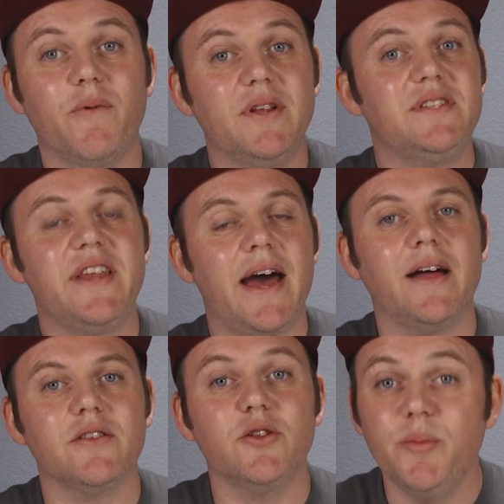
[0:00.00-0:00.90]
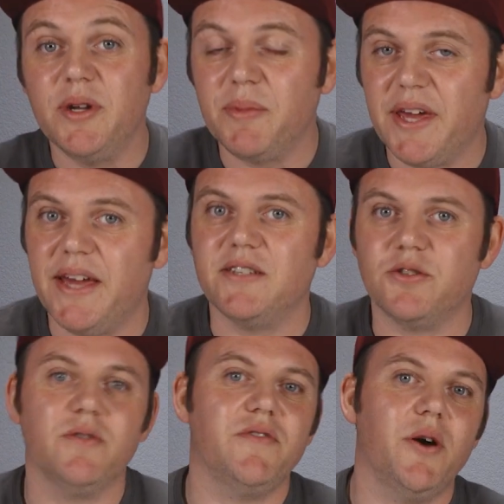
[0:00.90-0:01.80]
Once that aluminum case
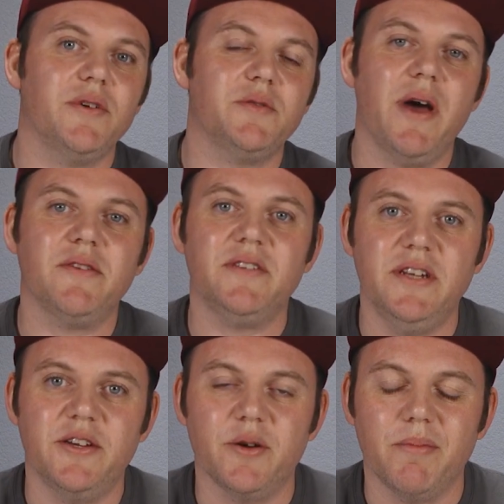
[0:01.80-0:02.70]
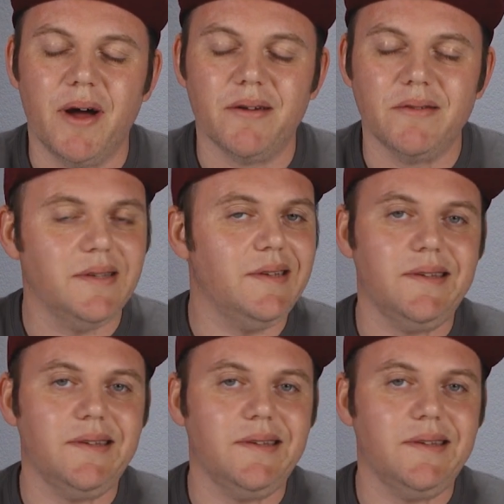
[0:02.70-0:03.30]
servo is mounted in your model,